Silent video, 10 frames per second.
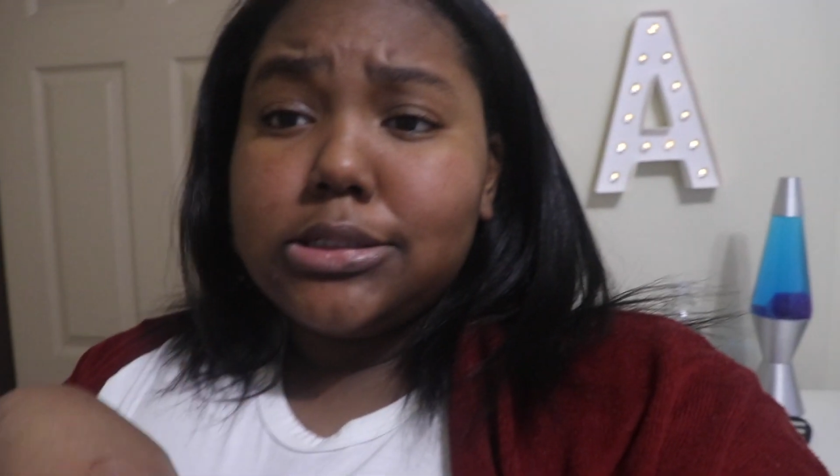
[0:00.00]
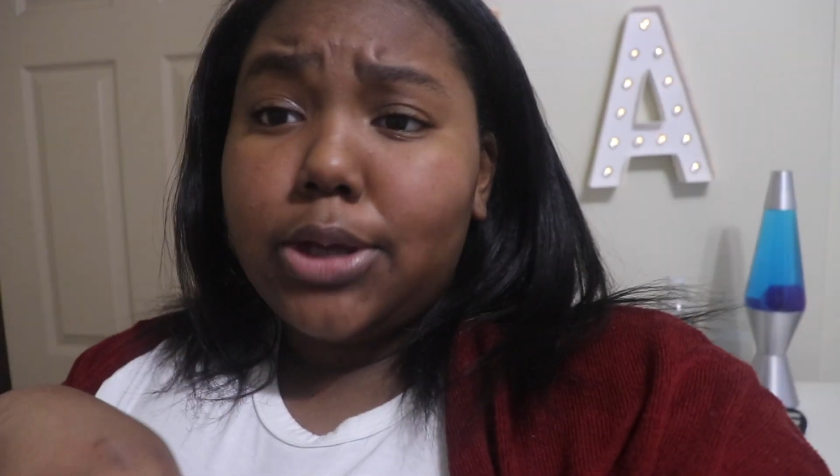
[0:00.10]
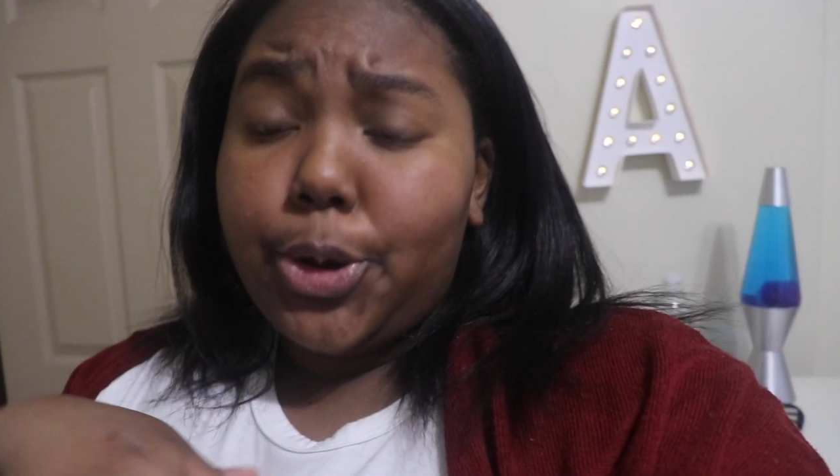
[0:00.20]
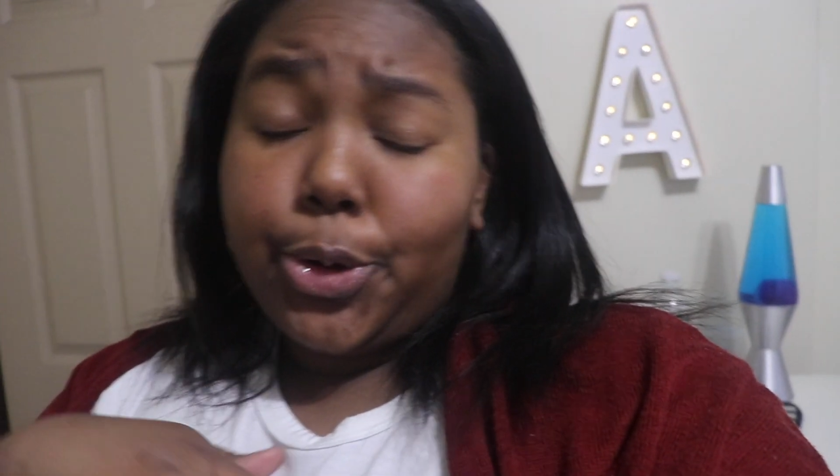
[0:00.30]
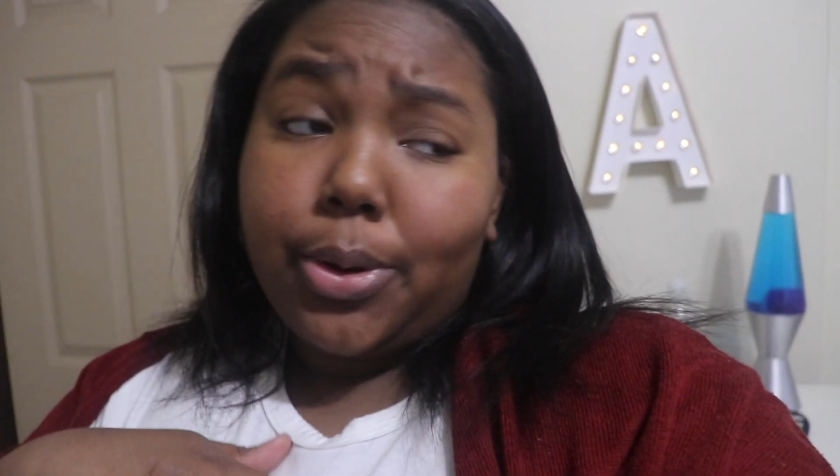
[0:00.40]

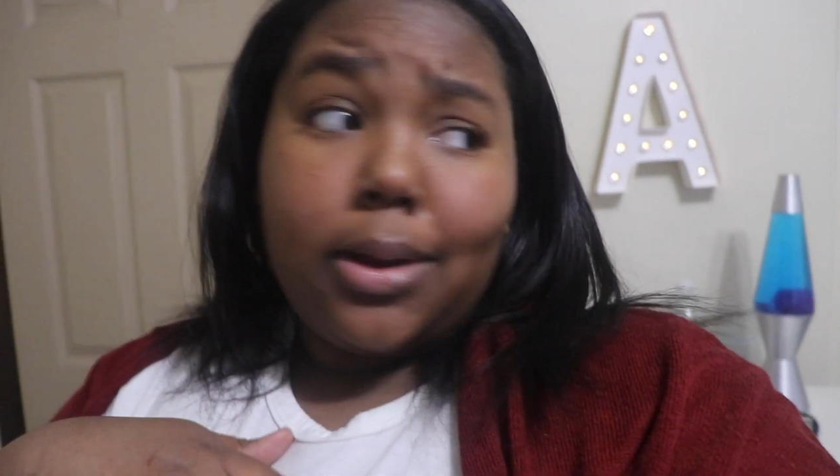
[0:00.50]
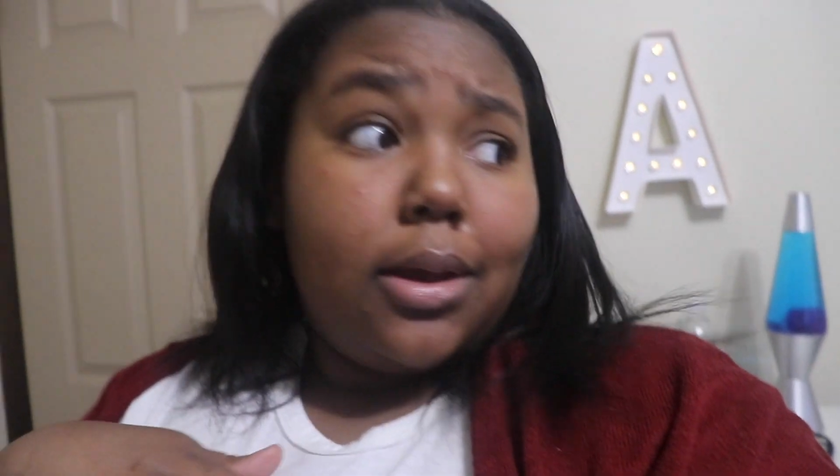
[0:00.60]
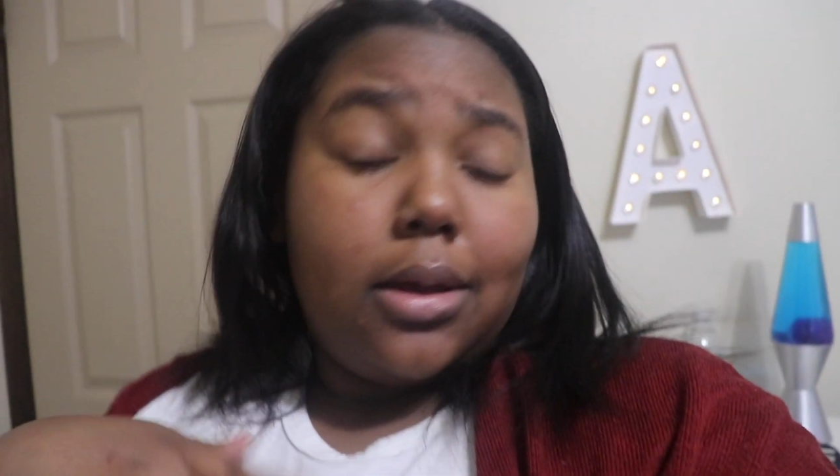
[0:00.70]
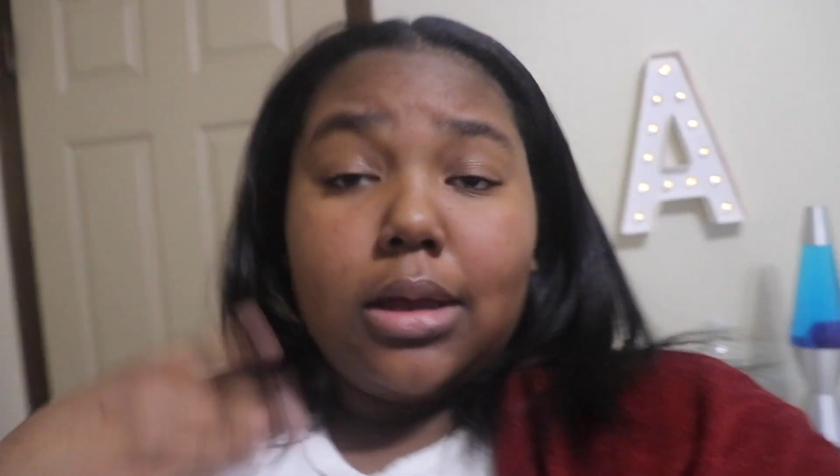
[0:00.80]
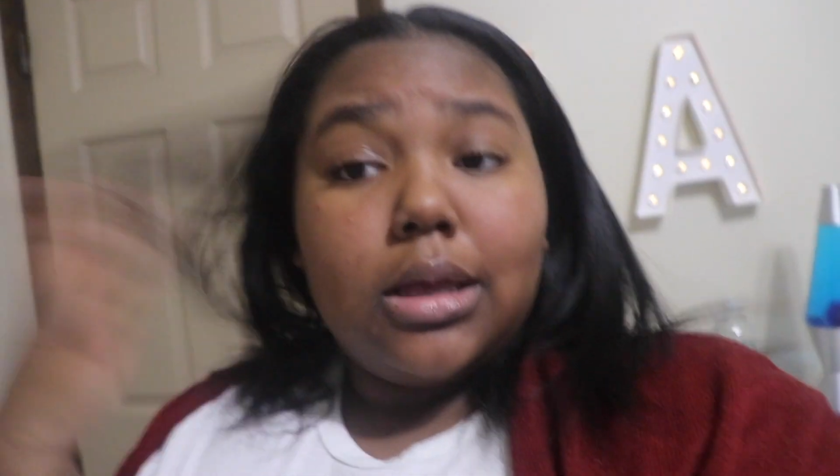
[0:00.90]
so,
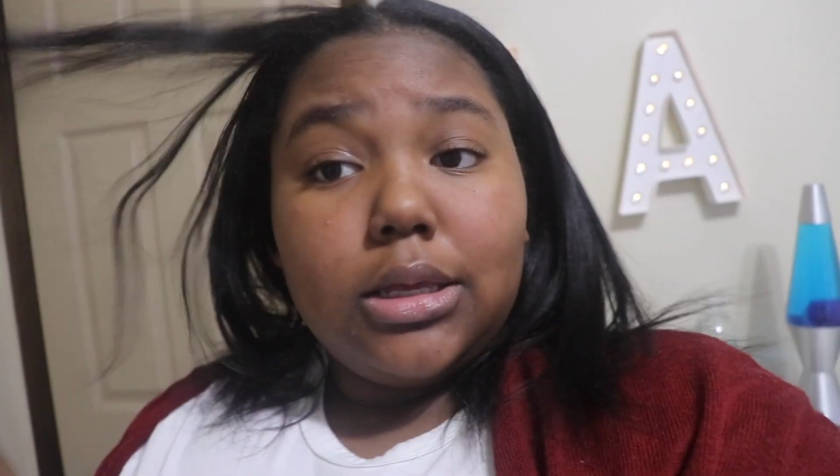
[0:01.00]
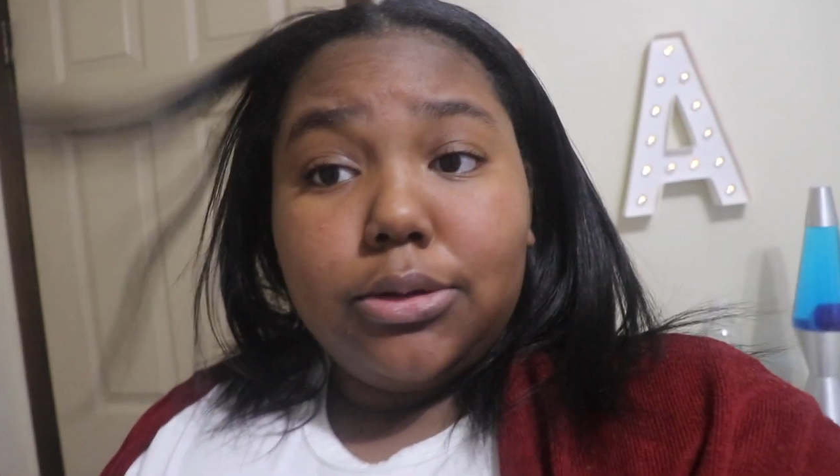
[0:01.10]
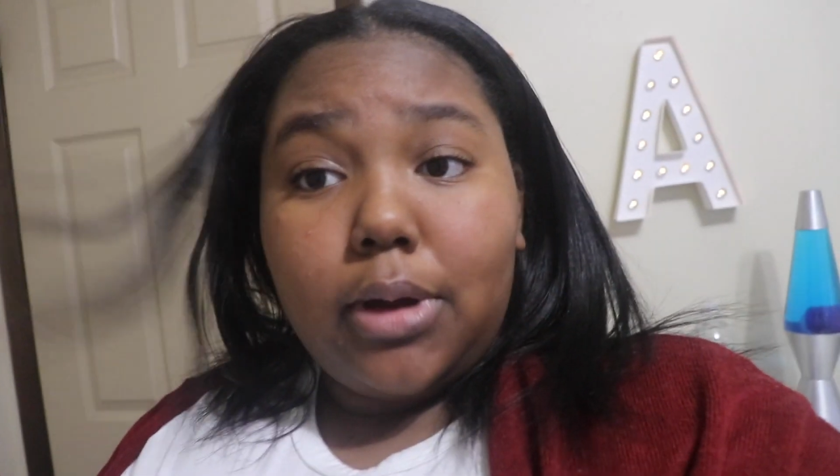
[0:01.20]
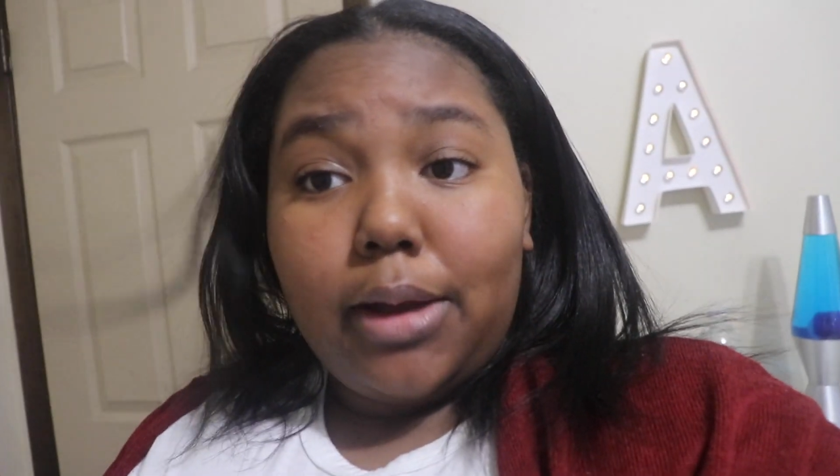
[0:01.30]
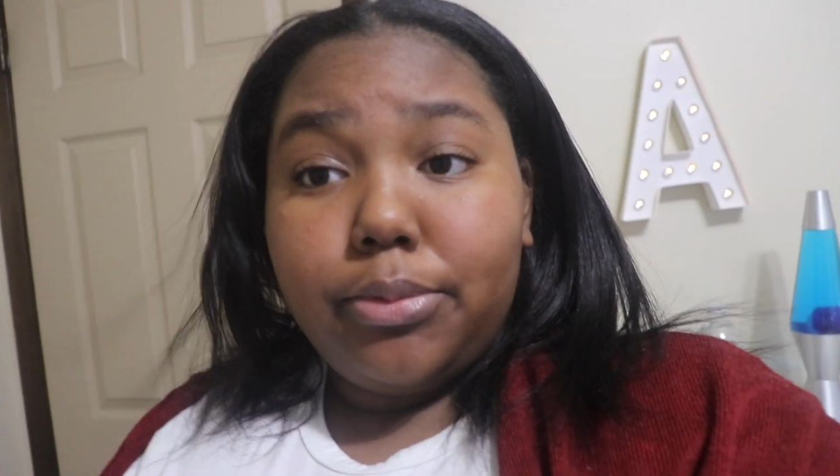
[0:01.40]

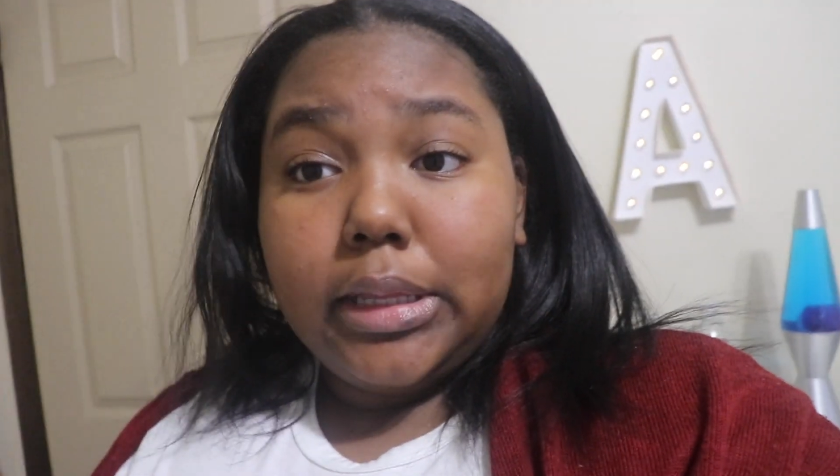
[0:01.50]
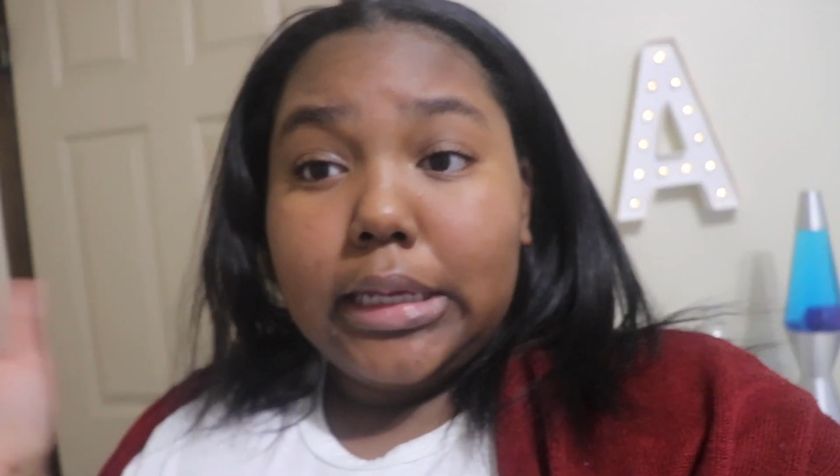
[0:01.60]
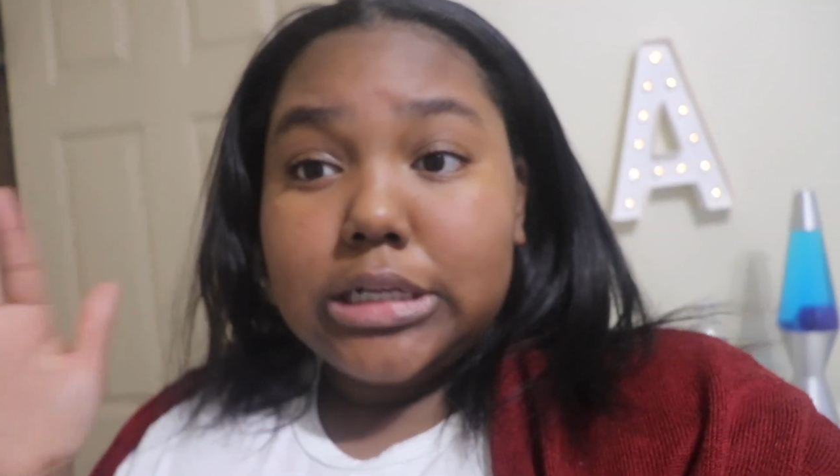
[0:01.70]
you know, I really